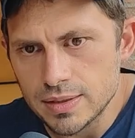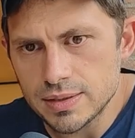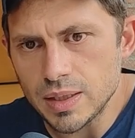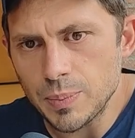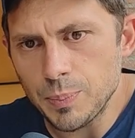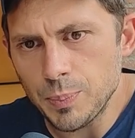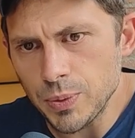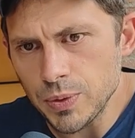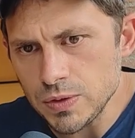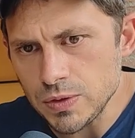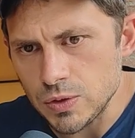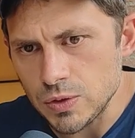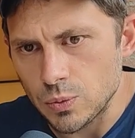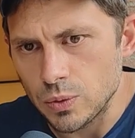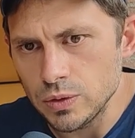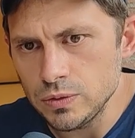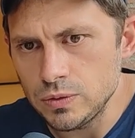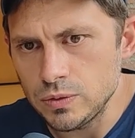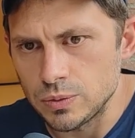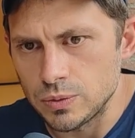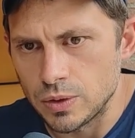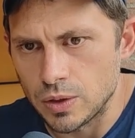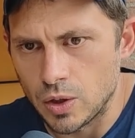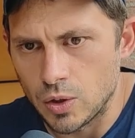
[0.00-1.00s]
Suppose you
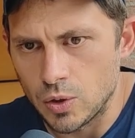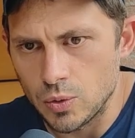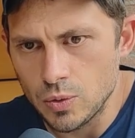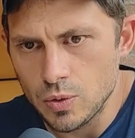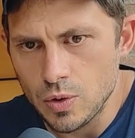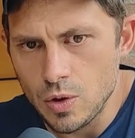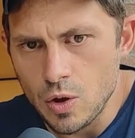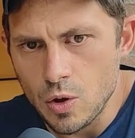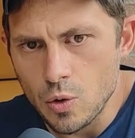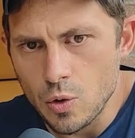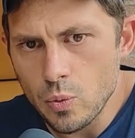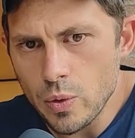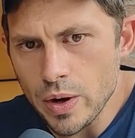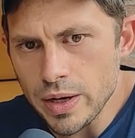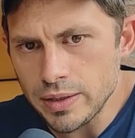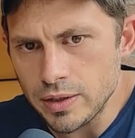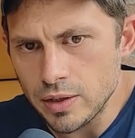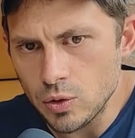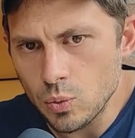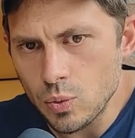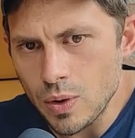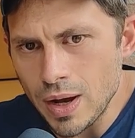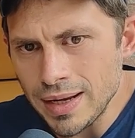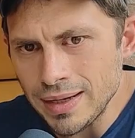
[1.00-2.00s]
want to know
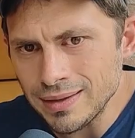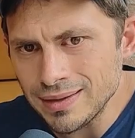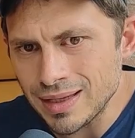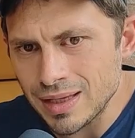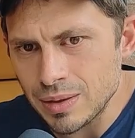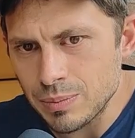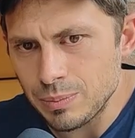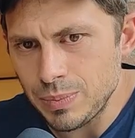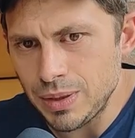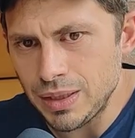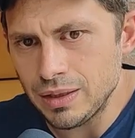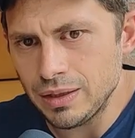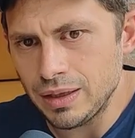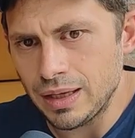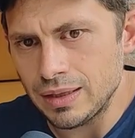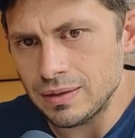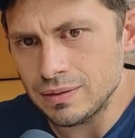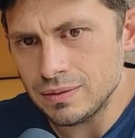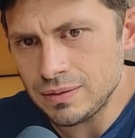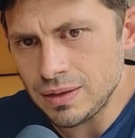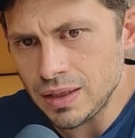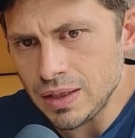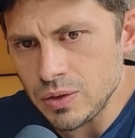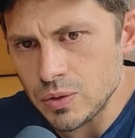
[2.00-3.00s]
whether one can be
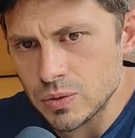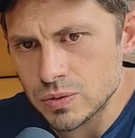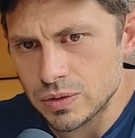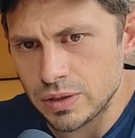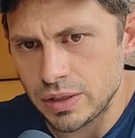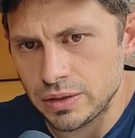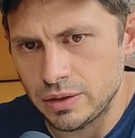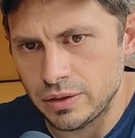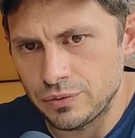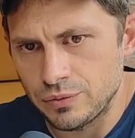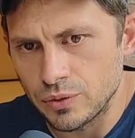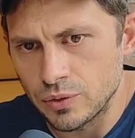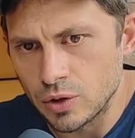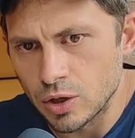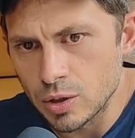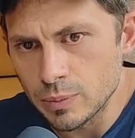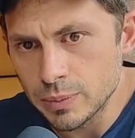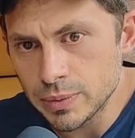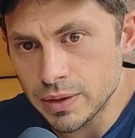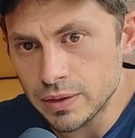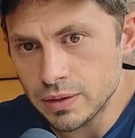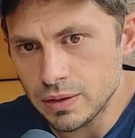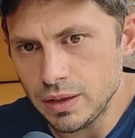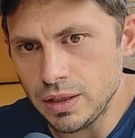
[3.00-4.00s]
continuously
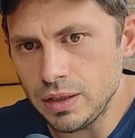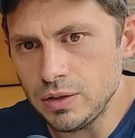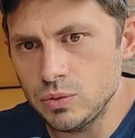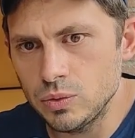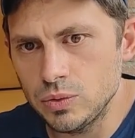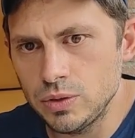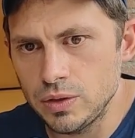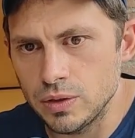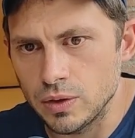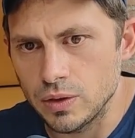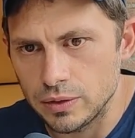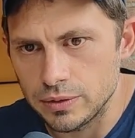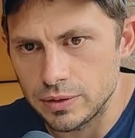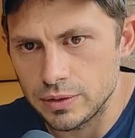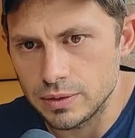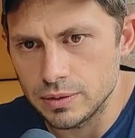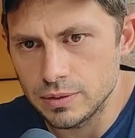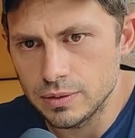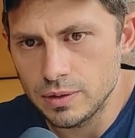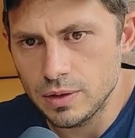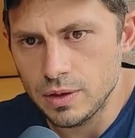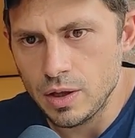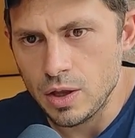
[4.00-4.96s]
deformed into the other,